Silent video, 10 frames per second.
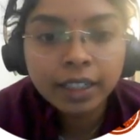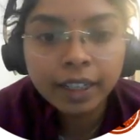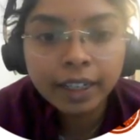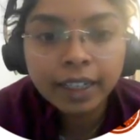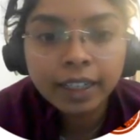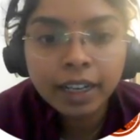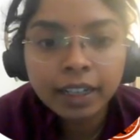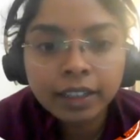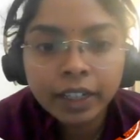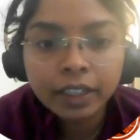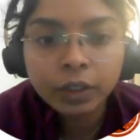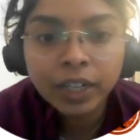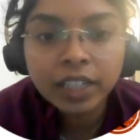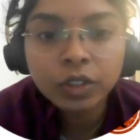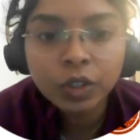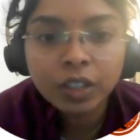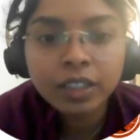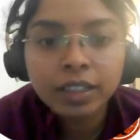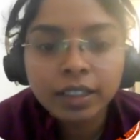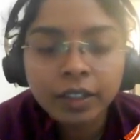green are trying to get
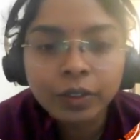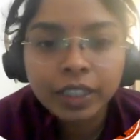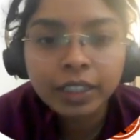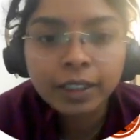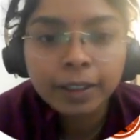short circuited.